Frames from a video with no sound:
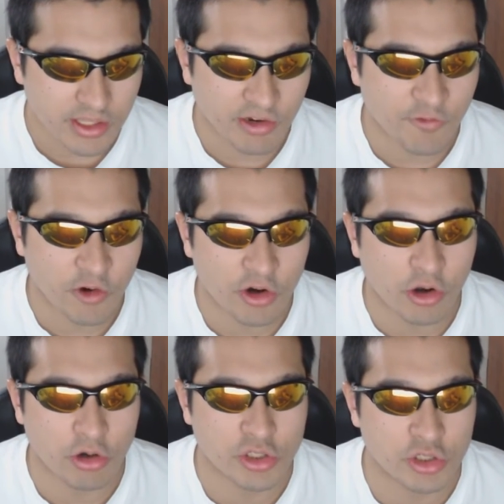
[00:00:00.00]
Therefore,
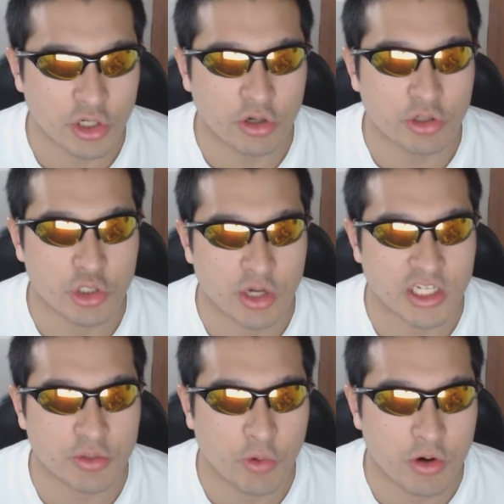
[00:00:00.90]
Oshutoru
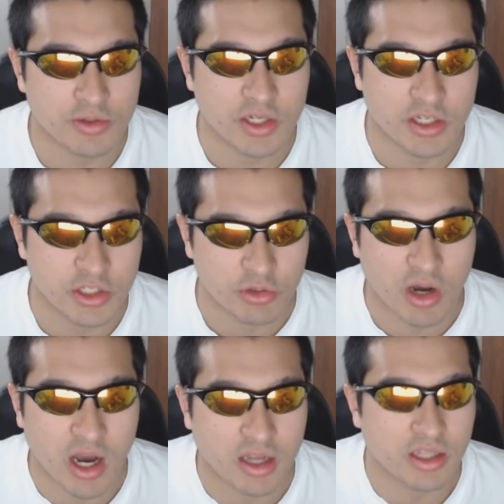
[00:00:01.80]
transforms
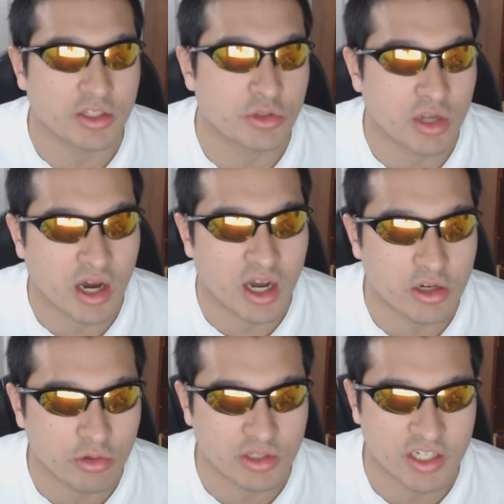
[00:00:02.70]
into uh, into the
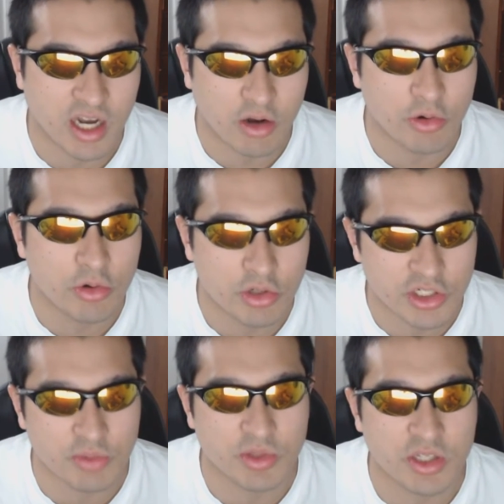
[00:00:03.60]
Akura Tower or
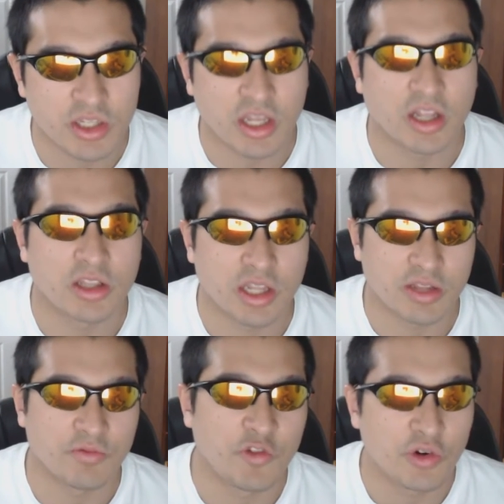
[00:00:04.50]
something, uh,
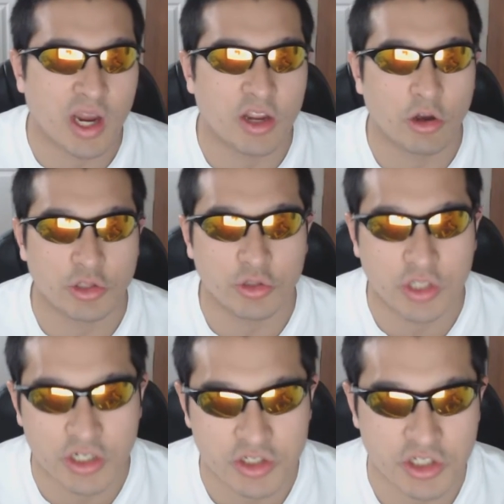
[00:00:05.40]
and Vurai also
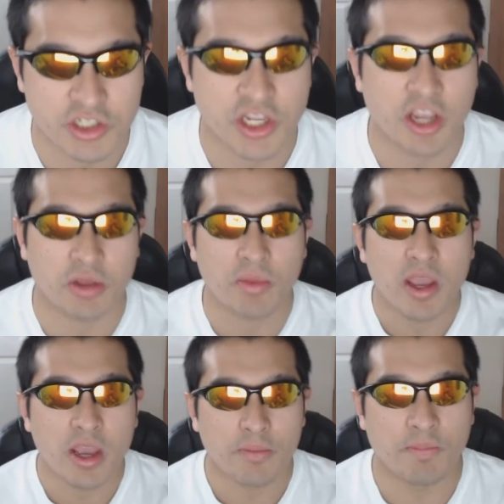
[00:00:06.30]
does the same.
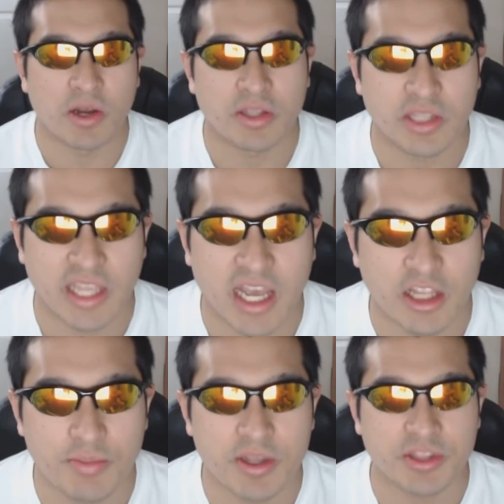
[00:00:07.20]
But the
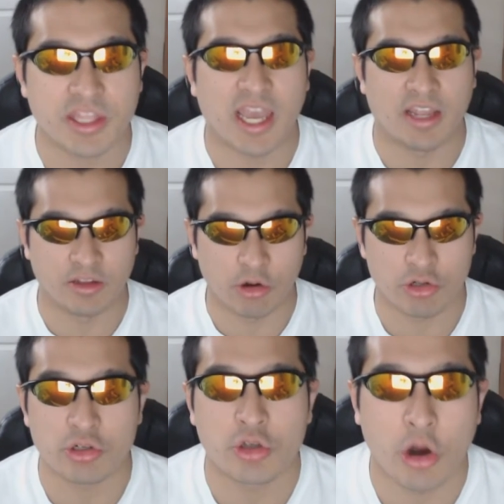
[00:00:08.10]
element that
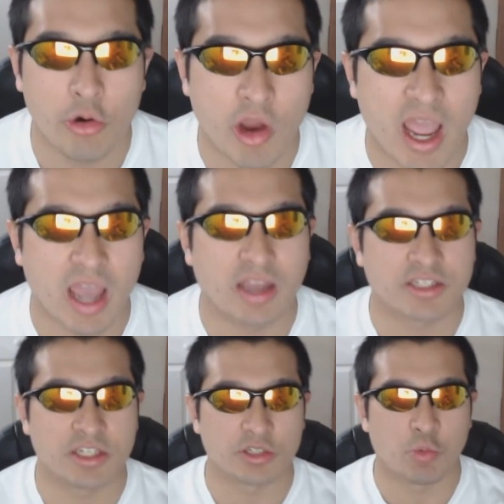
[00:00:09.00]
Oshutoru
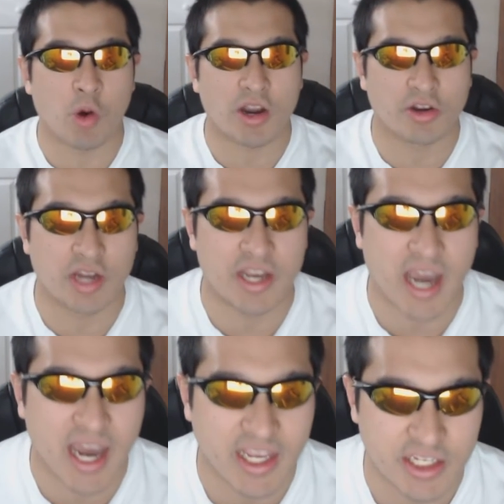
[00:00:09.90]
has is water and
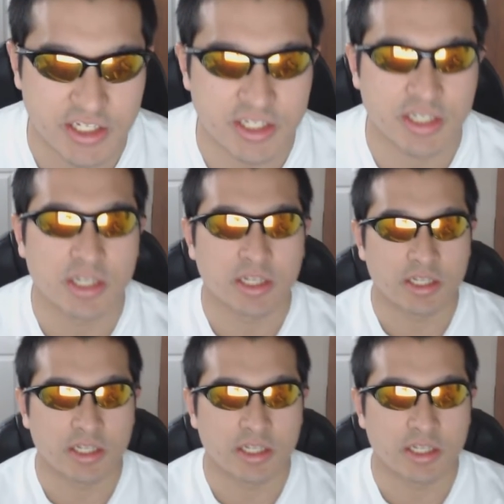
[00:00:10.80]
ice,